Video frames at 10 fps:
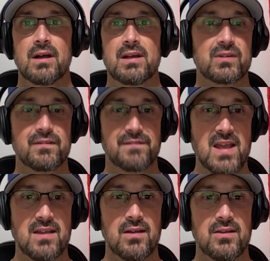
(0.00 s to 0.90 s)
I know it's a
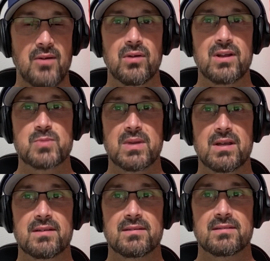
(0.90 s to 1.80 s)
fake outrage
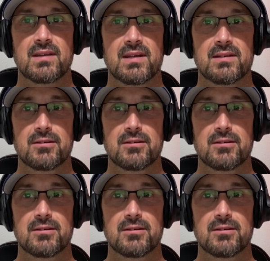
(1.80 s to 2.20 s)
because